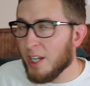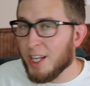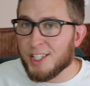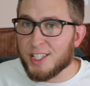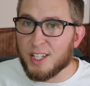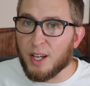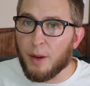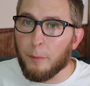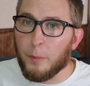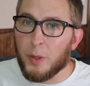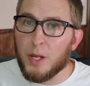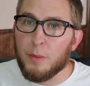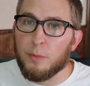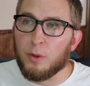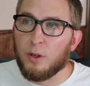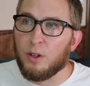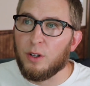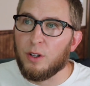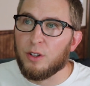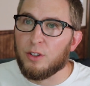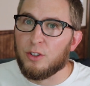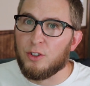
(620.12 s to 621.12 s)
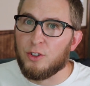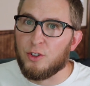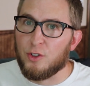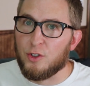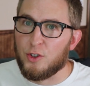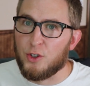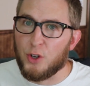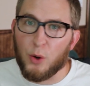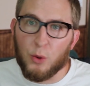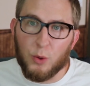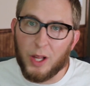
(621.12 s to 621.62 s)
some people
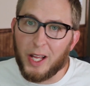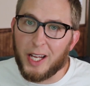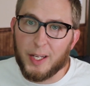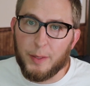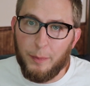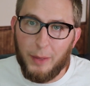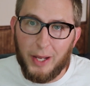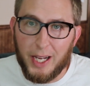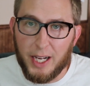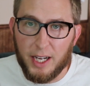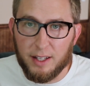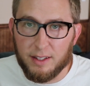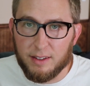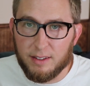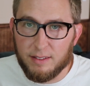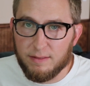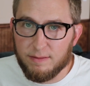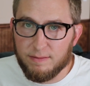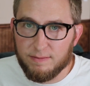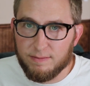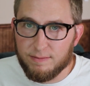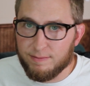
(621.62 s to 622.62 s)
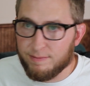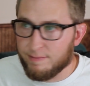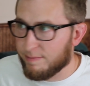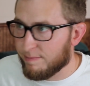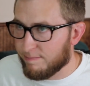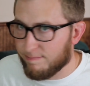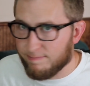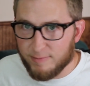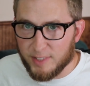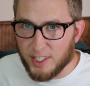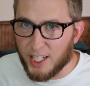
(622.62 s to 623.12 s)
don't like math.
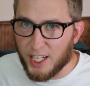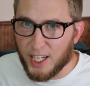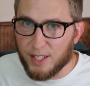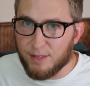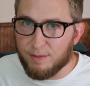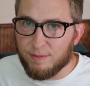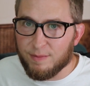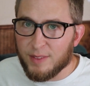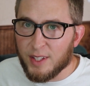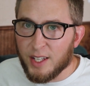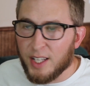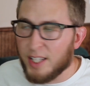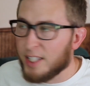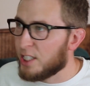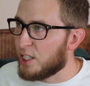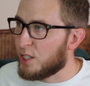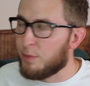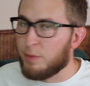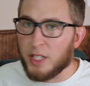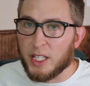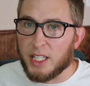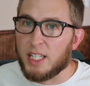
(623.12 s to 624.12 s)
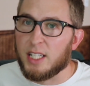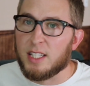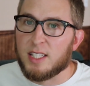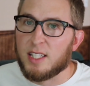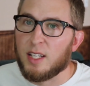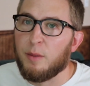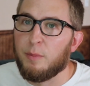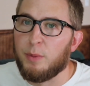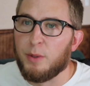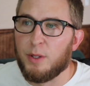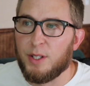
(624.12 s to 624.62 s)
Okay? Just plain and
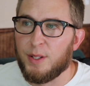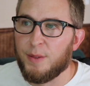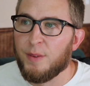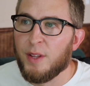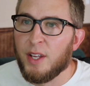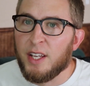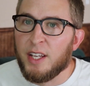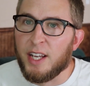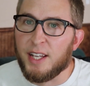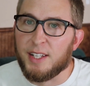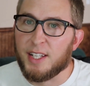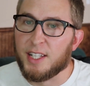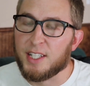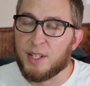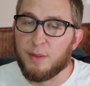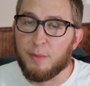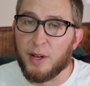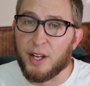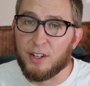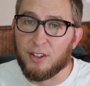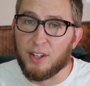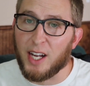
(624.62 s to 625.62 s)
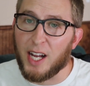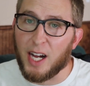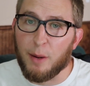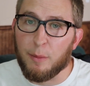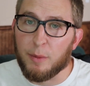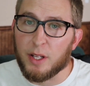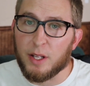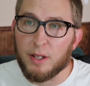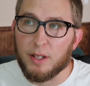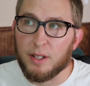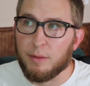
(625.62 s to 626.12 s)
simple. It doesn't matter how
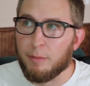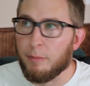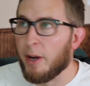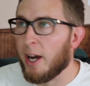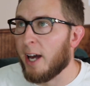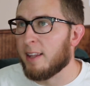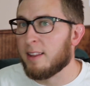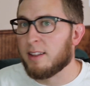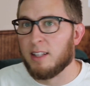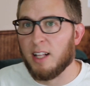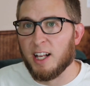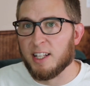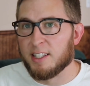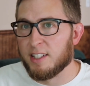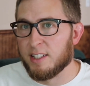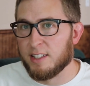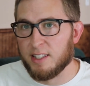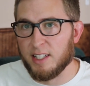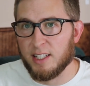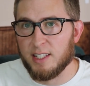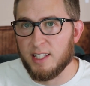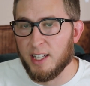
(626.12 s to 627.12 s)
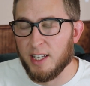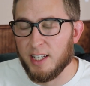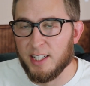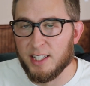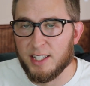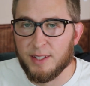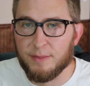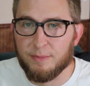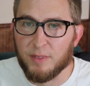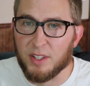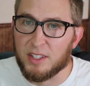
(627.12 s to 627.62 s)
many math classes they
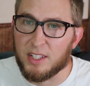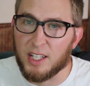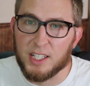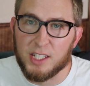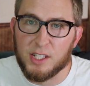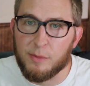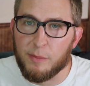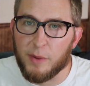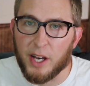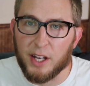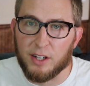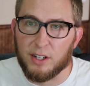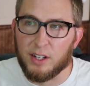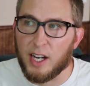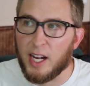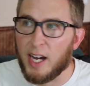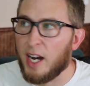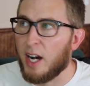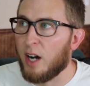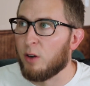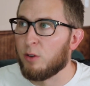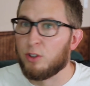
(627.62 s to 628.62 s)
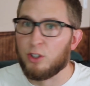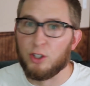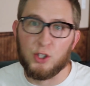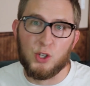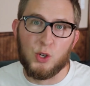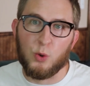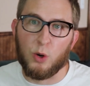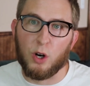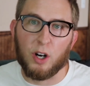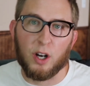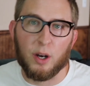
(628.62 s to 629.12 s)
take, it doesn't matter how good
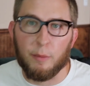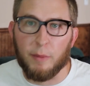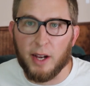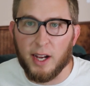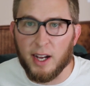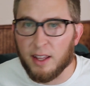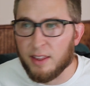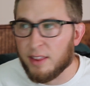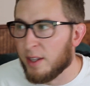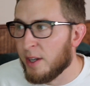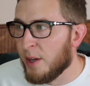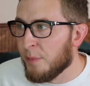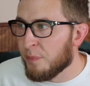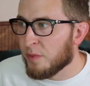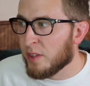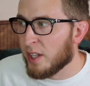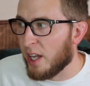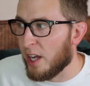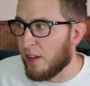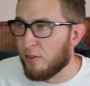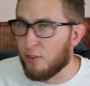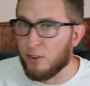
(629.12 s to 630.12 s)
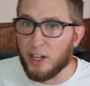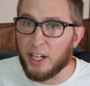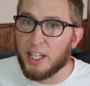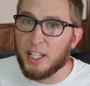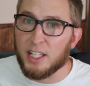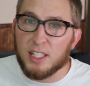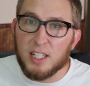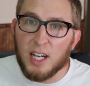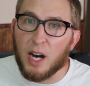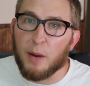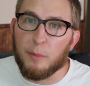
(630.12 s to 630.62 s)
you are at math and for
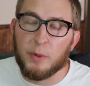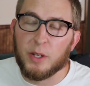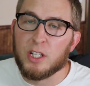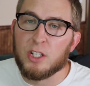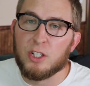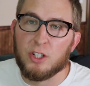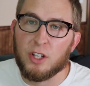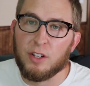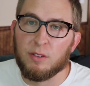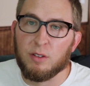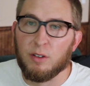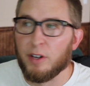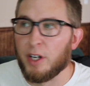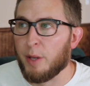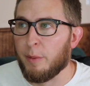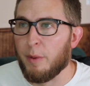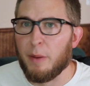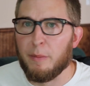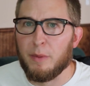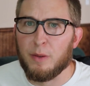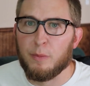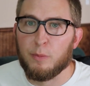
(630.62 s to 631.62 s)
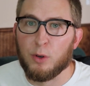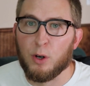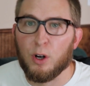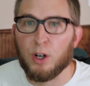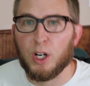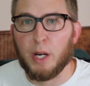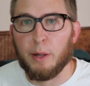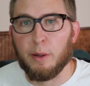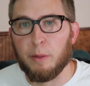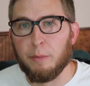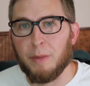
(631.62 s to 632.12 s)
any topic in general, right? It might be
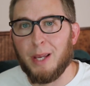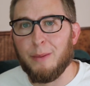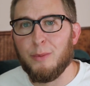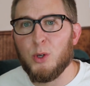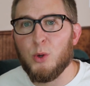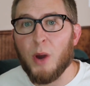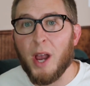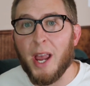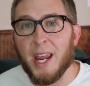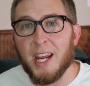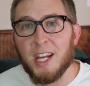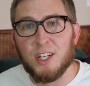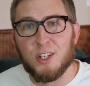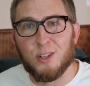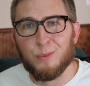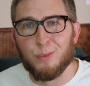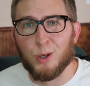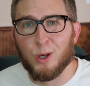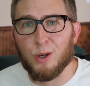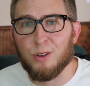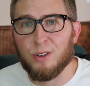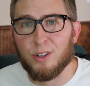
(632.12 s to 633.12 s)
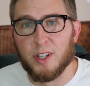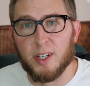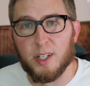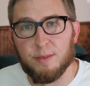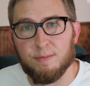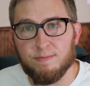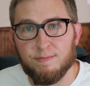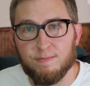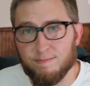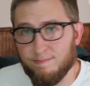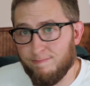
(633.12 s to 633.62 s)
programming. Maybe you hate to
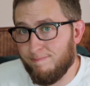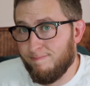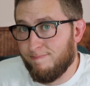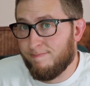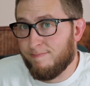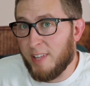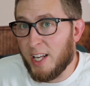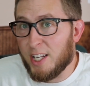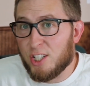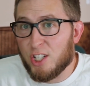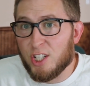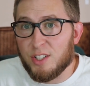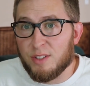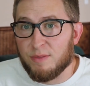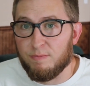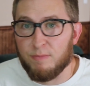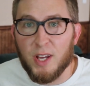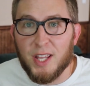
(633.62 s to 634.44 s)
program. That's just